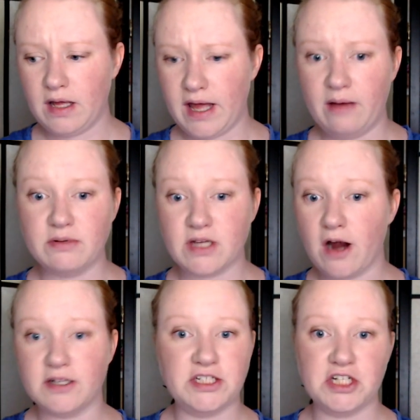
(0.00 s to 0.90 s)
it was
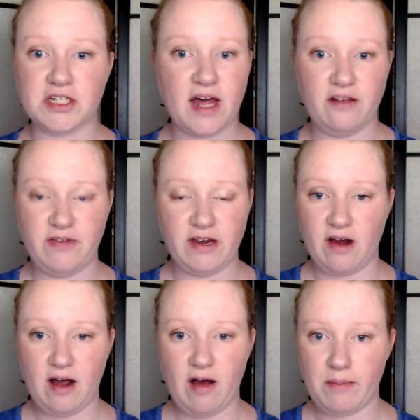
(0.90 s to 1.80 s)
hard to just kind of figure
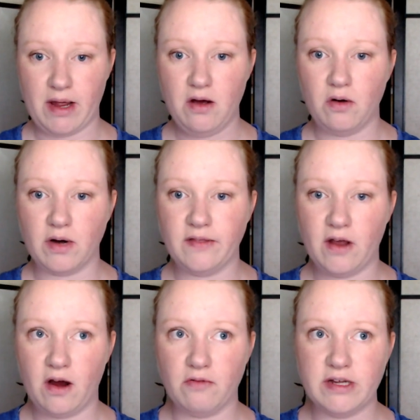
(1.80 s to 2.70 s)
out on my own, and there
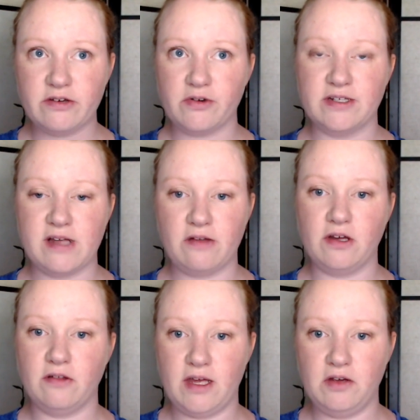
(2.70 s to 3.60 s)
are resources out
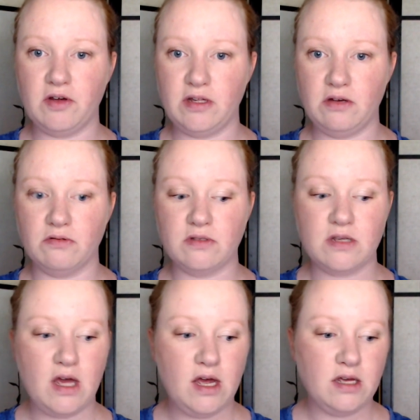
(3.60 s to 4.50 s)
there that you can use.
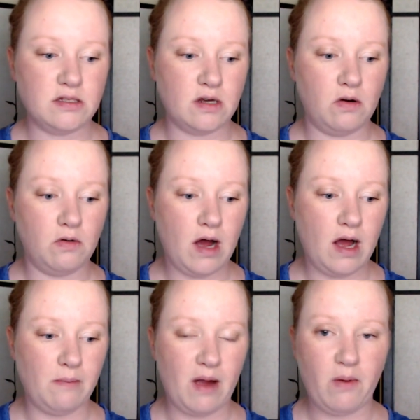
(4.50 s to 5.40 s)
So
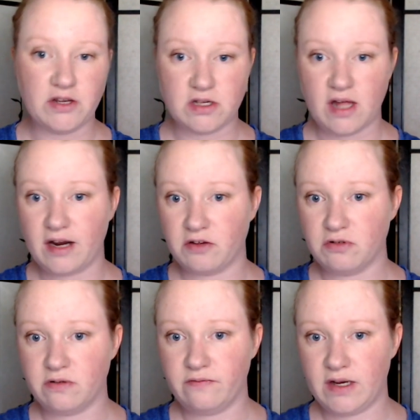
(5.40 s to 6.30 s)
I watched a lot of
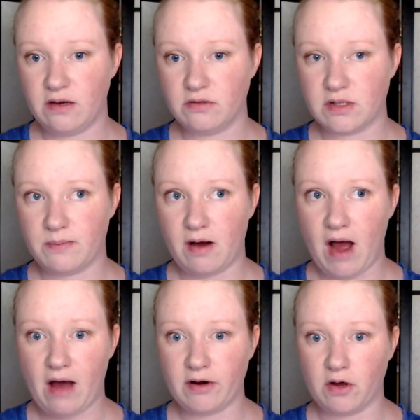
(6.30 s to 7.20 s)
YouTube videos about
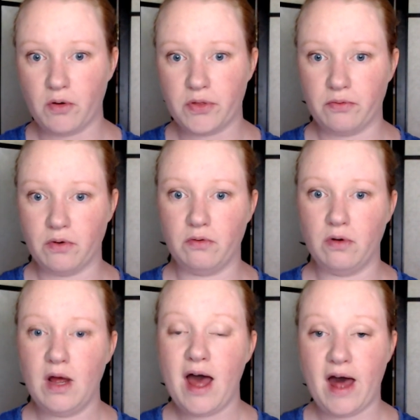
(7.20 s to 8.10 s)
how to go through,
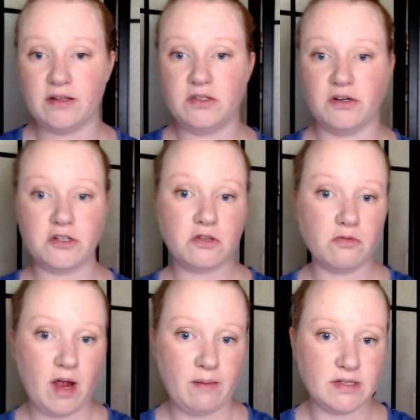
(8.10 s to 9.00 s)
how to search
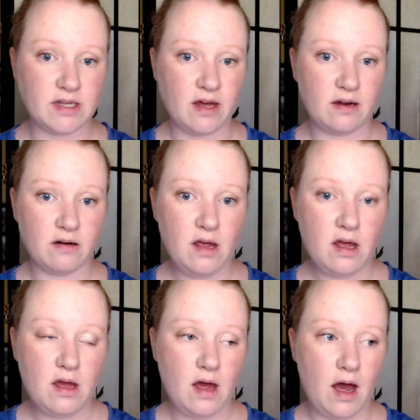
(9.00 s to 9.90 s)
through Amazon,
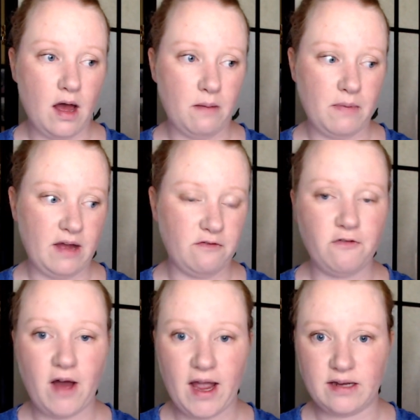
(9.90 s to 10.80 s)
and
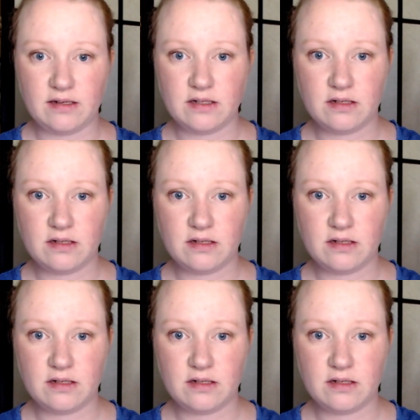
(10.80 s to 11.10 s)
find